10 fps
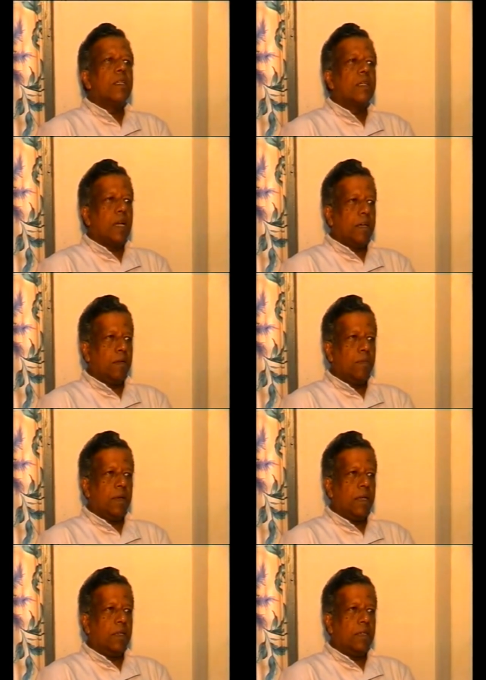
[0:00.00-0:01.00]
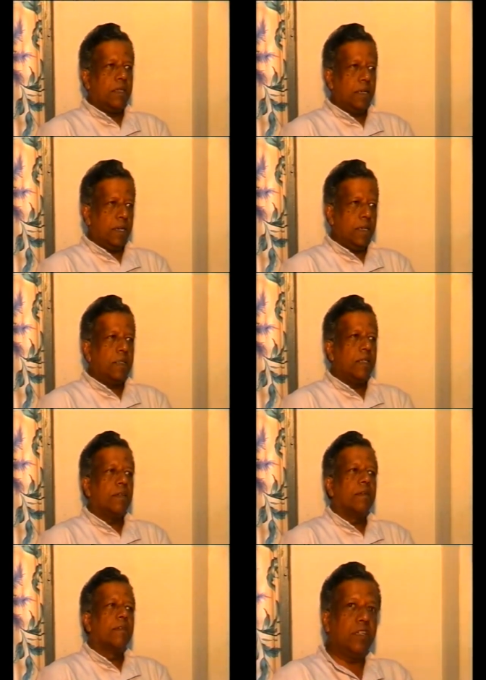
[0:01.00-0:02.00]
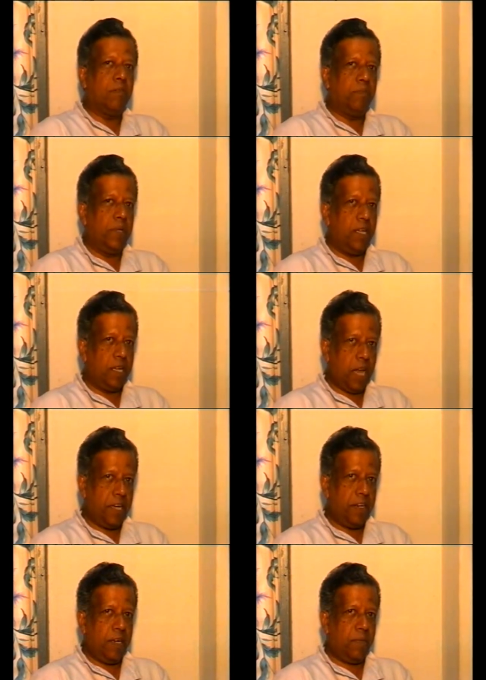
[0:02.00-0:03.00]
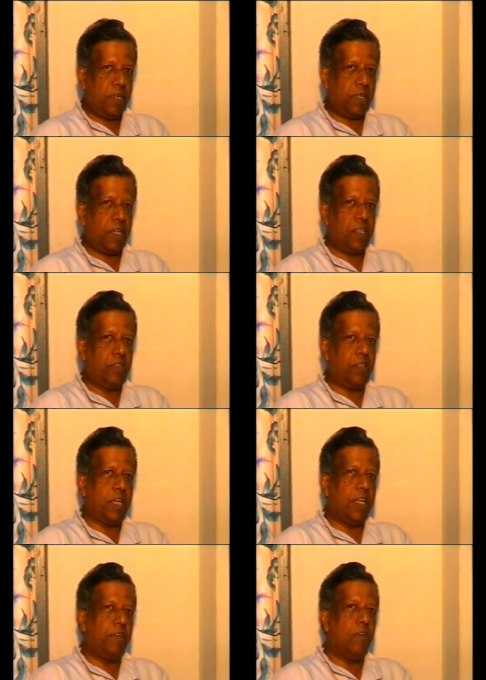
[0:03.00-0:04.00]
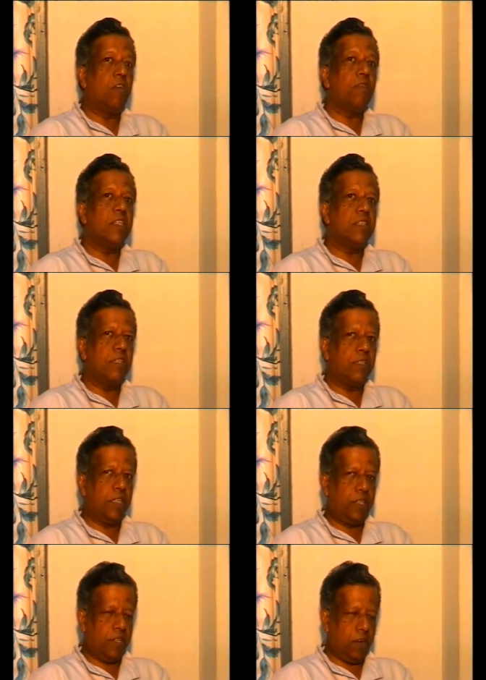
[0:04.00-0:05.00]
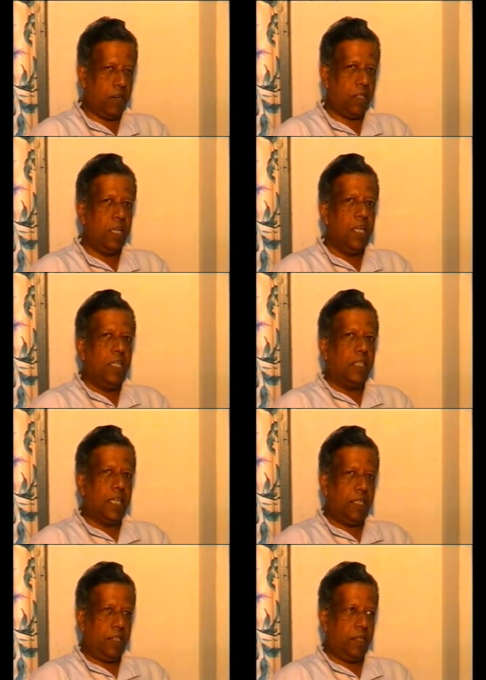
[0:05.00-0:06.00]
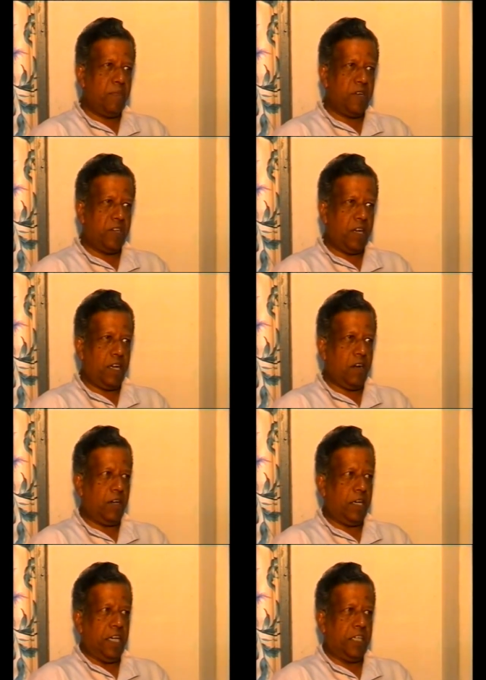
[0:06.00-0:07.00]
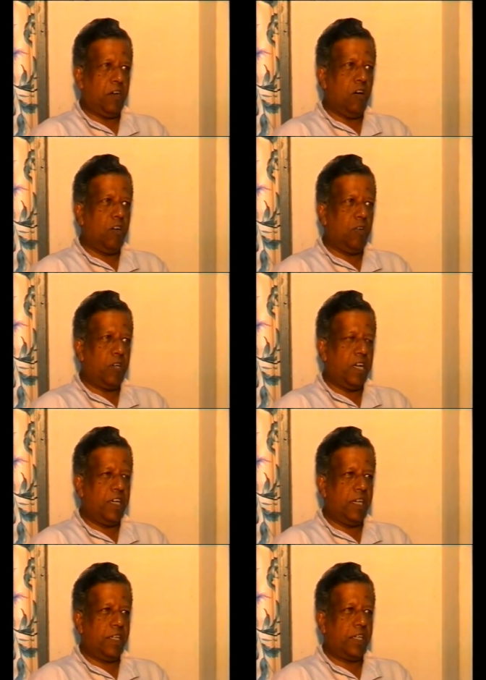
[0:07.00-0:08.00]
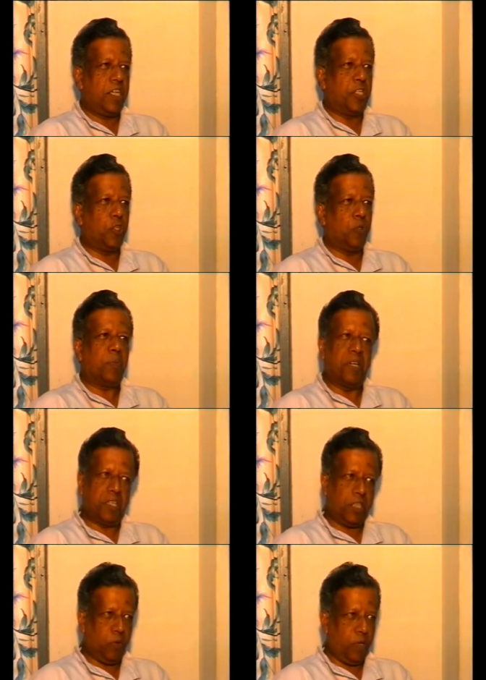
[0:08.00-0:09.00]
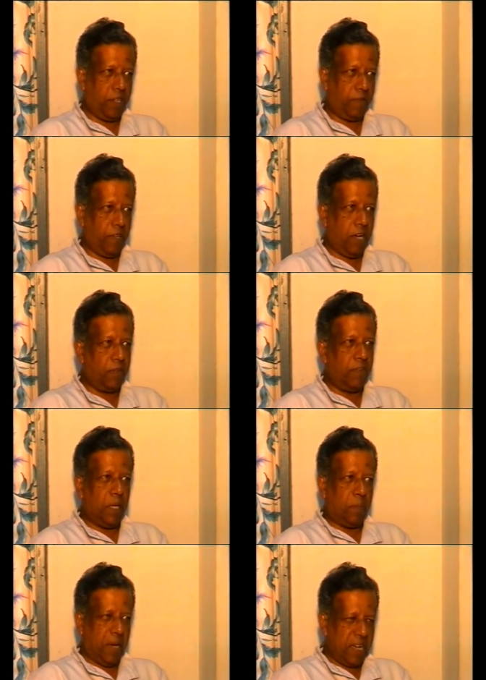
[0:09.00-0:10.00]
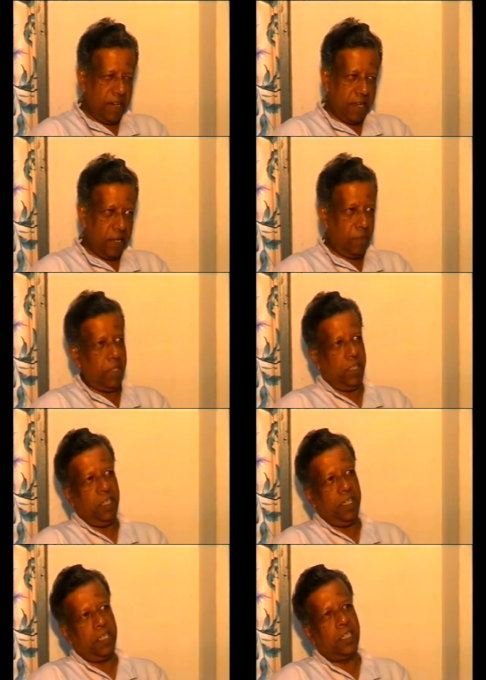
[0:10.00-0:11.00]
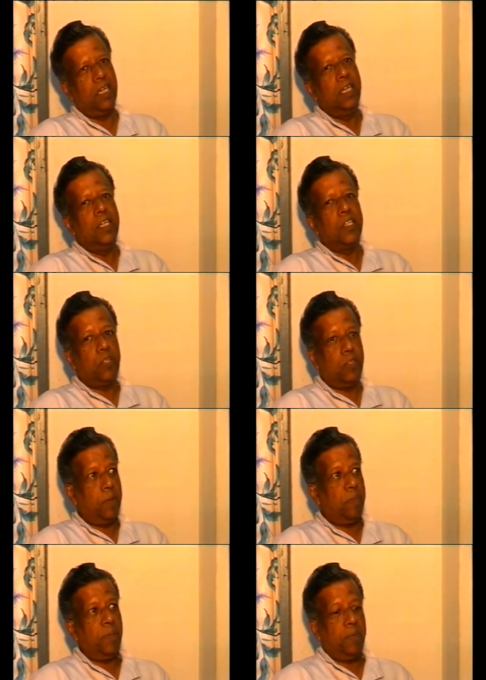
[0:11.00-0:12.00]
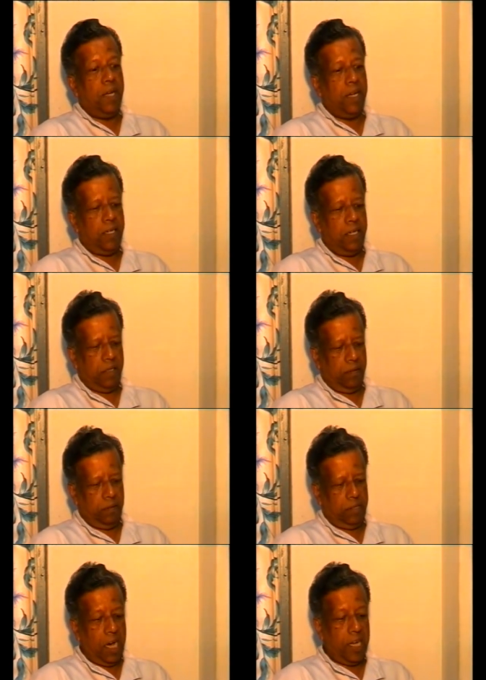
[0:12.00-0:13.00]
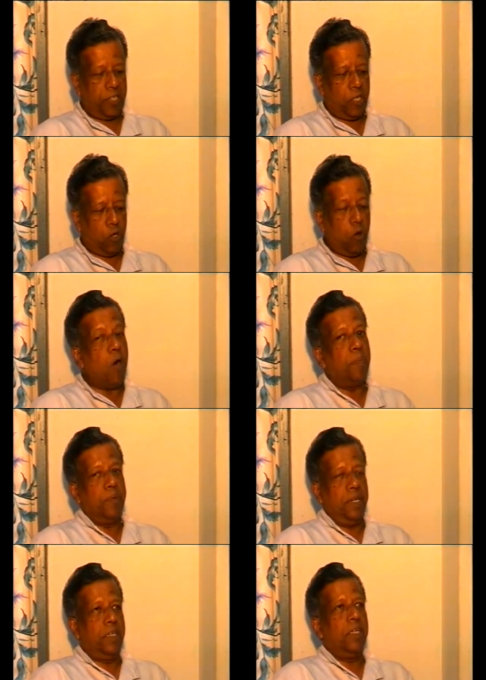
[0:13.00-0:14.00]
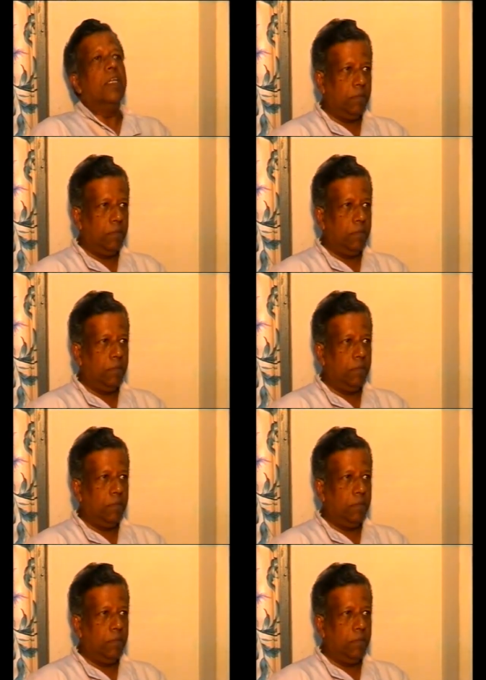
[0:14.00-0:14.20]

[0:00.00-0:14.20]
started my studies. So being an Indian missionary society, we always insist on that is a missionary congregation. All orientation is to preach the word of God. We are pioneering missionaries. So the people are asked to cooperate.